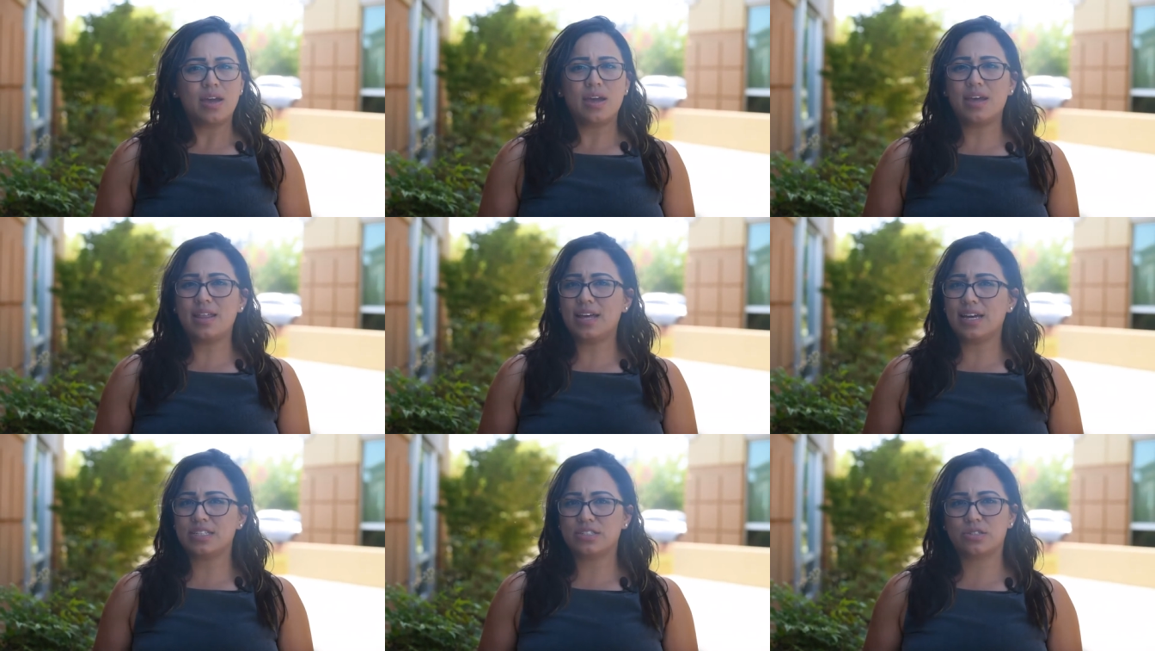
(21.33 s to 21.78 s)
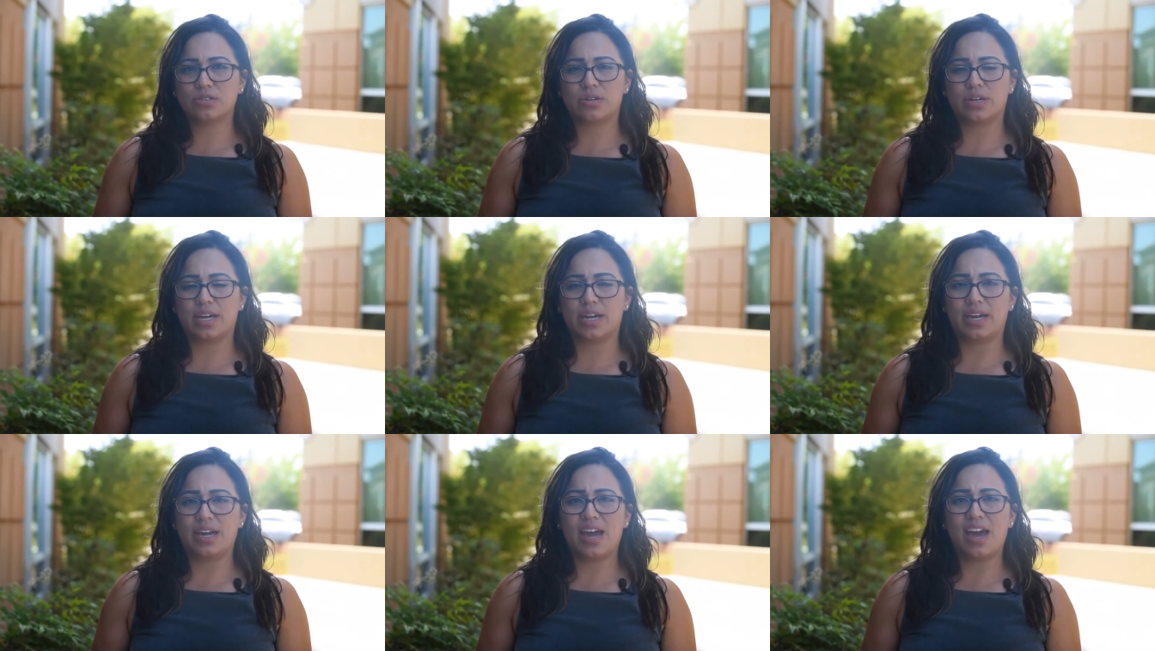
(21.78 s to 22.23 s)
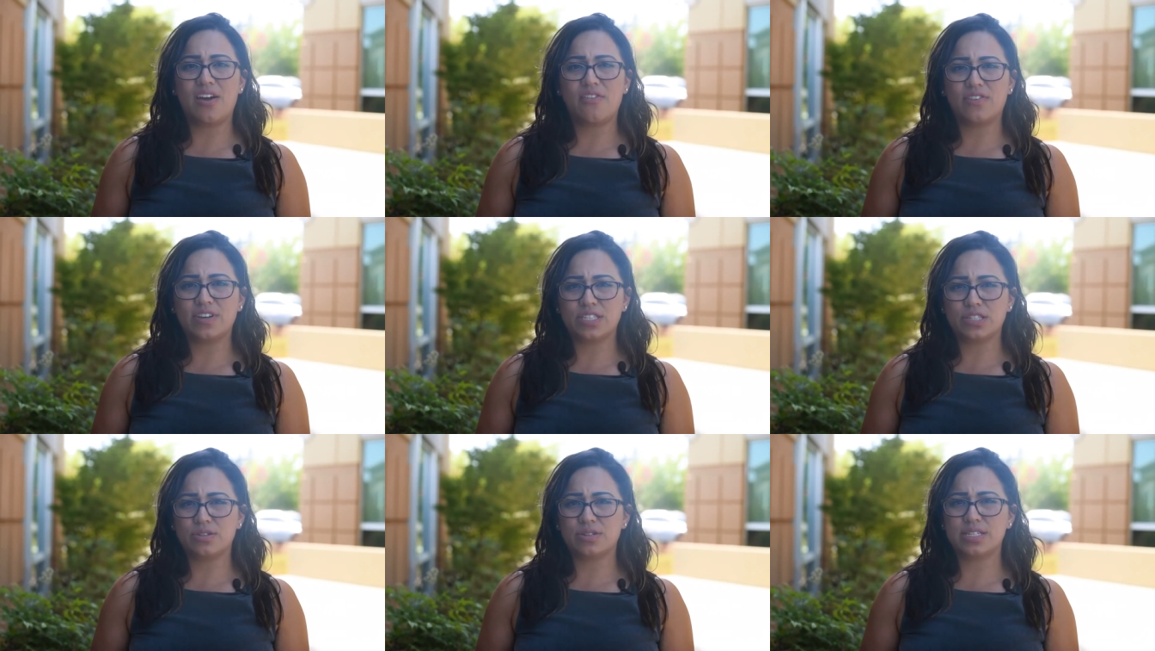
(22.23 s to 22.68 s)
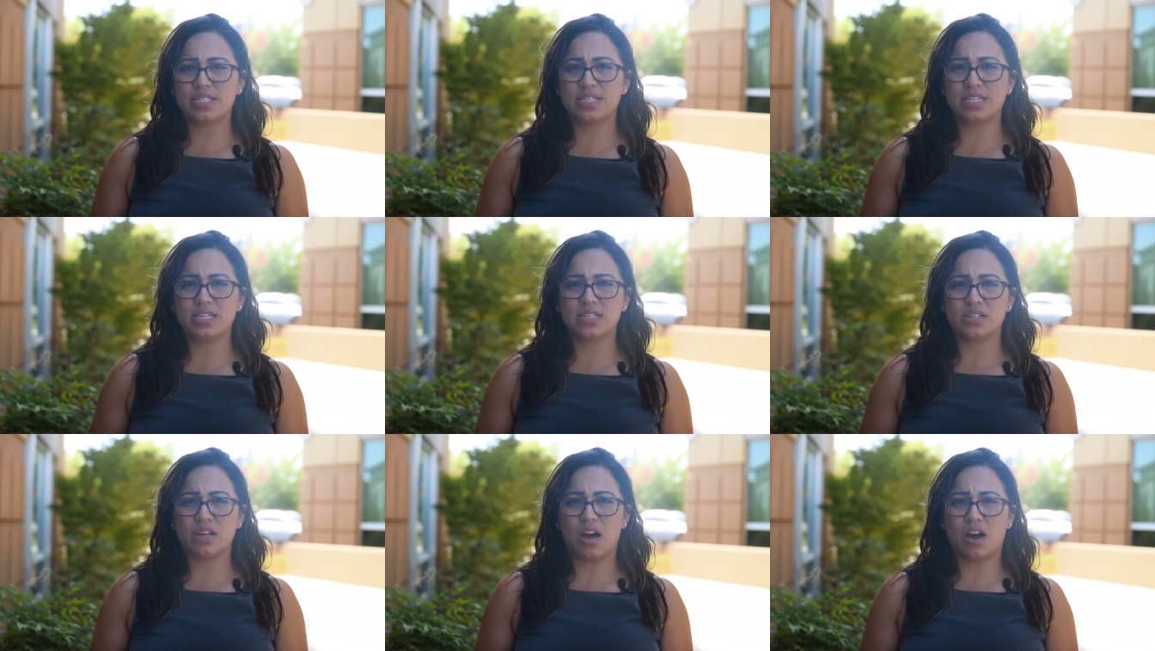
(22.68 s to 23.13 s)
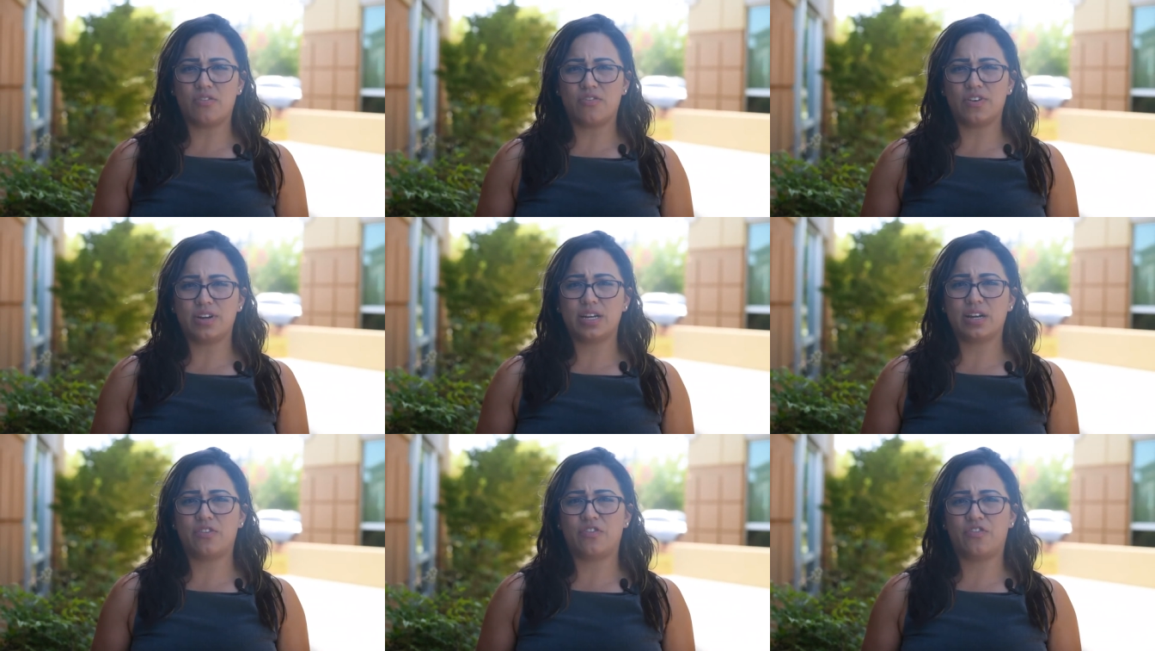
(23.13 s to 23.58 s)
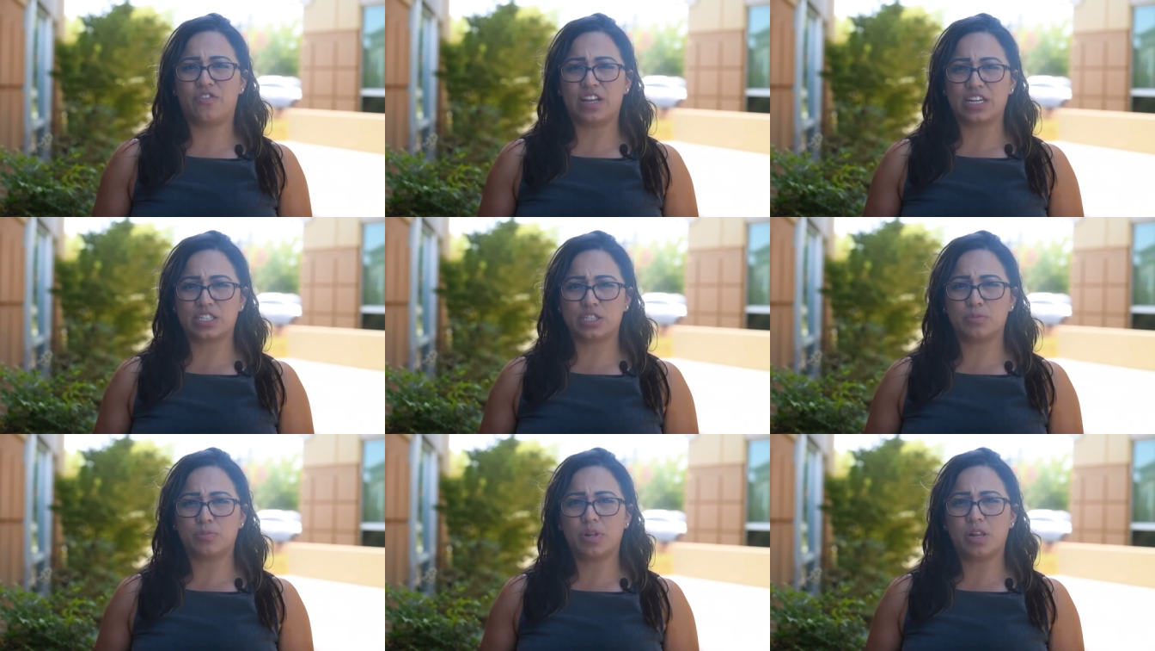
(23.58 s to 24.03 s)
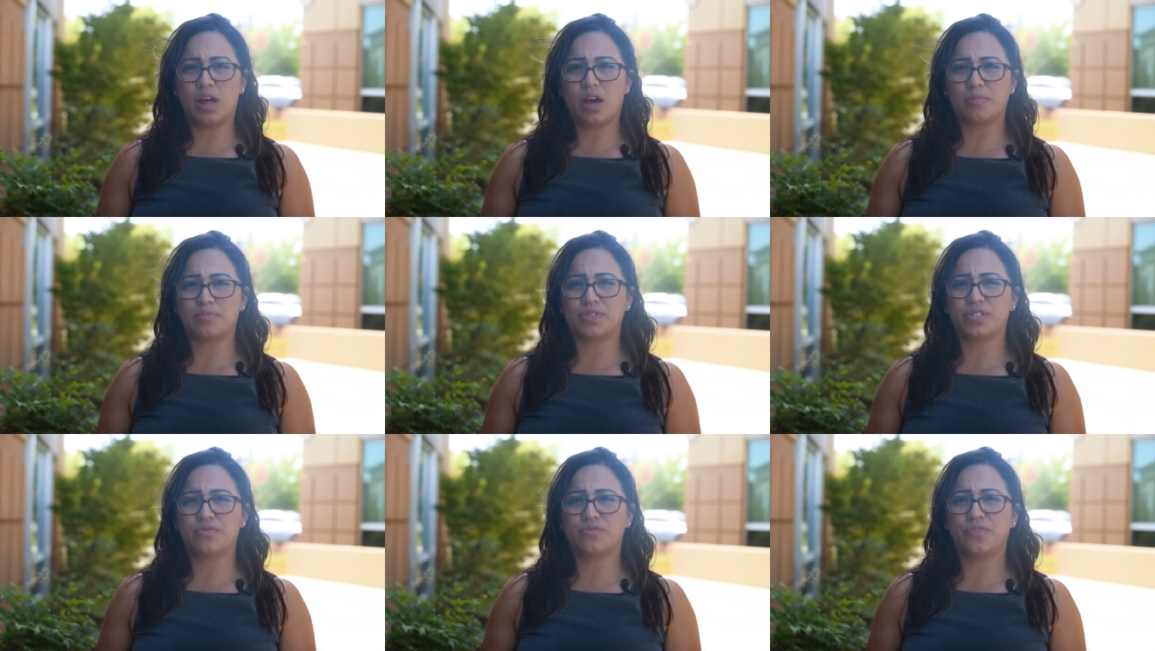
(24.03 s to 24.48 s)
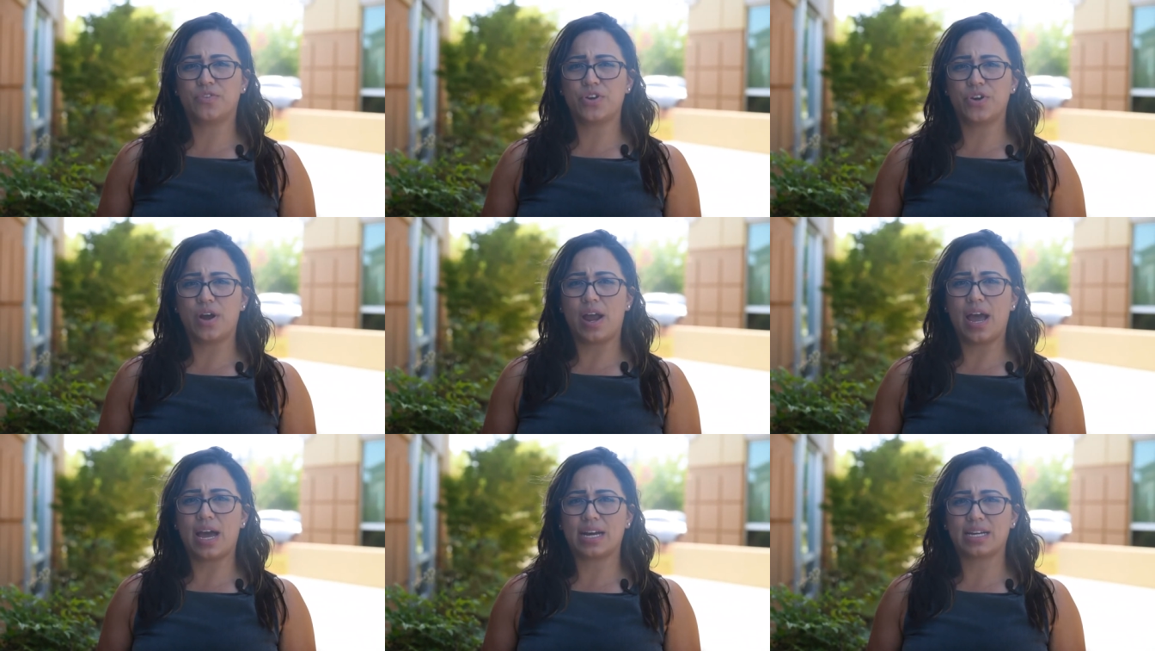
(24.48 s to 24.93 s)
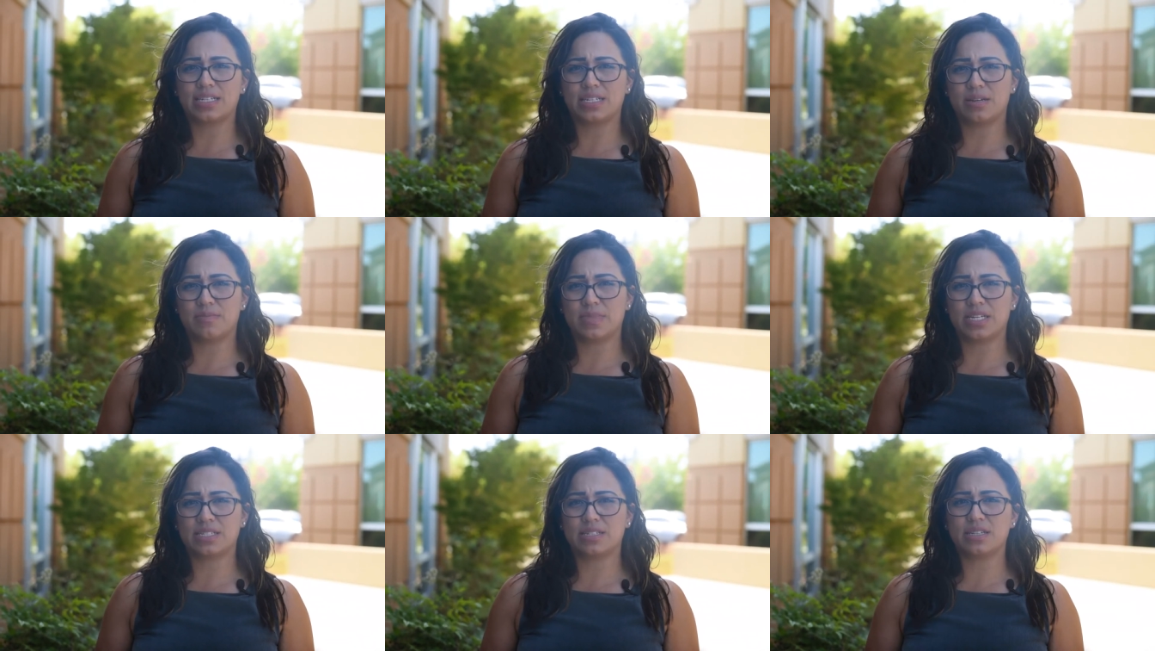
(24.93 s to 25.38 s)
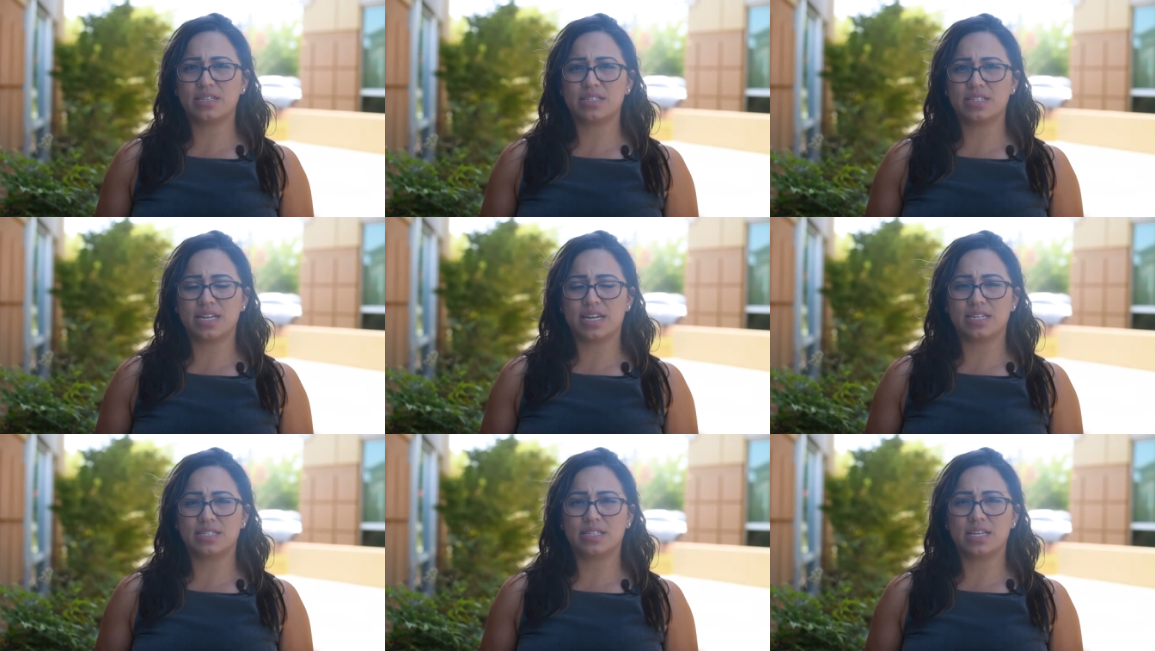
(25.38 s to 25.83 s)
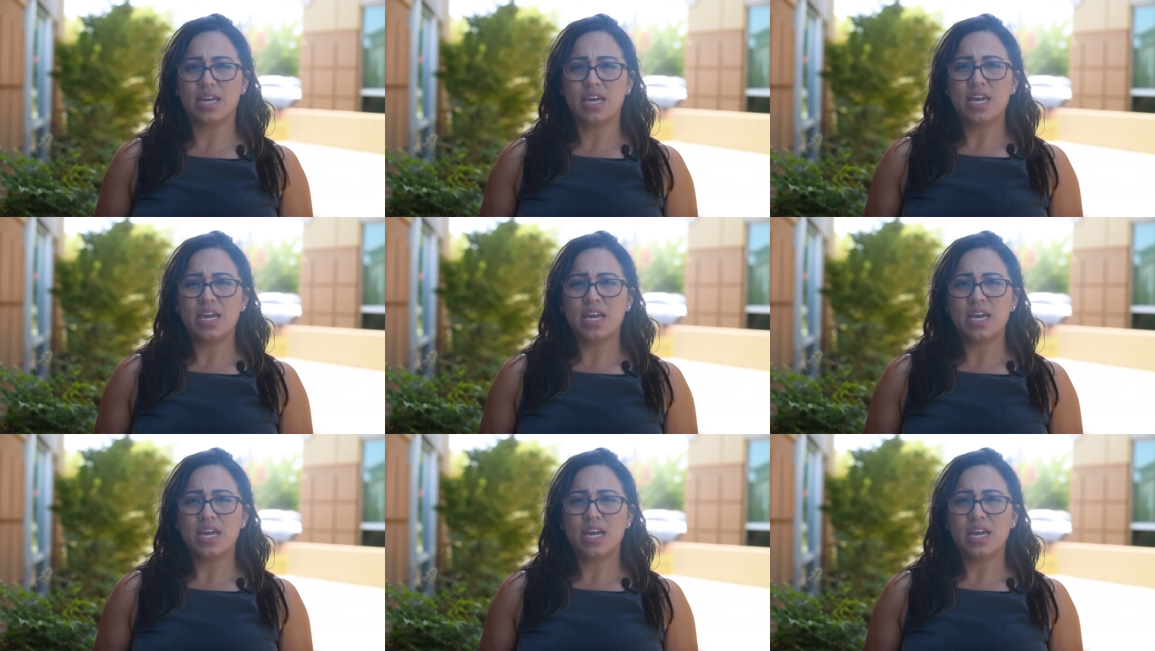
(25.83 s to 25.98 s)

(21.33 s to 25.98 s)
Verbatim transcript: And that's okay. F S U S D is offering a flexible option for your academic success